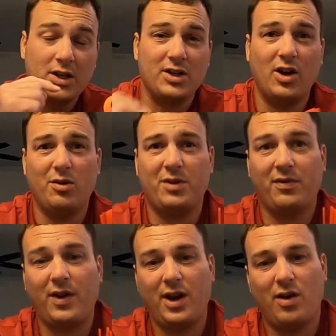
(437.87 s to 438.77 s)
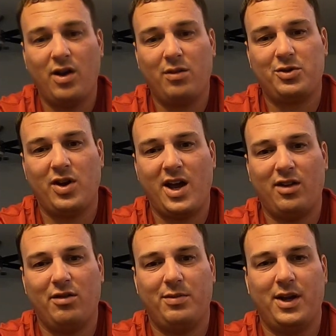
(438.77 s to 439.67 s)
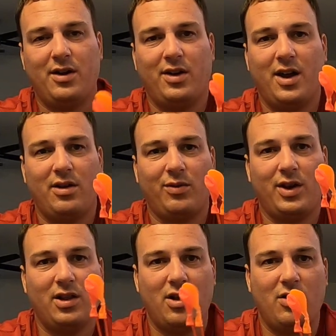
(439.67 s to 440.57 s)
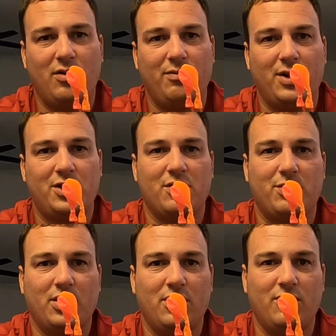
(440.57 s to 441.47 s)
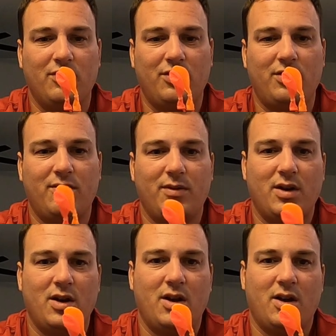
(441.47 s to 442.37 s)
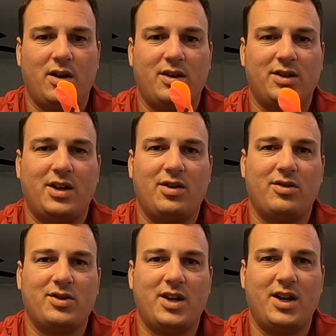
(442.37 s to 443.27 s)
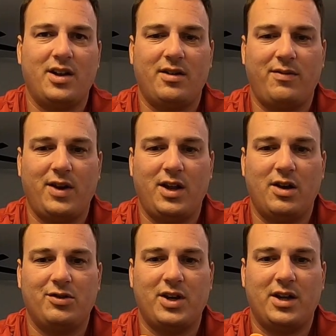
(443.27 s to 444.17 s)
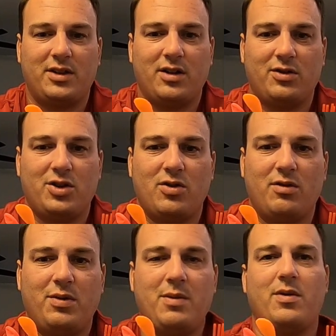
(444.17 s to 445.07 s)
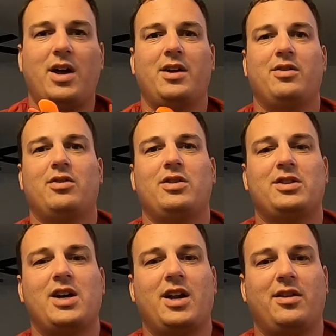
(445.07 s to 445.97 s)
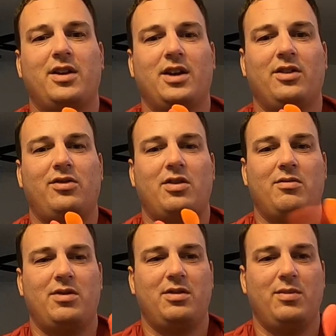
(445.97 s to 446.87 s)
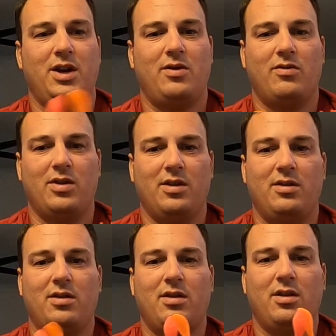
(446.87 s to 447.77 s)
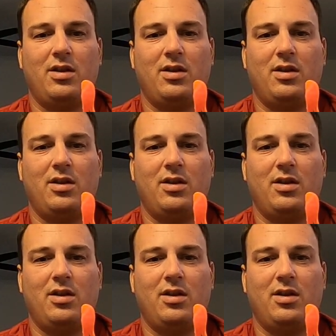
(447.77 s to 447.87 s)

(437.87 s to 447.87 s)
So I hope this video helped you out a little bit on how to reload a bunch of balloons, because I know there's not enough videos out there showing people how to do these kind of things, so I wanted to make one.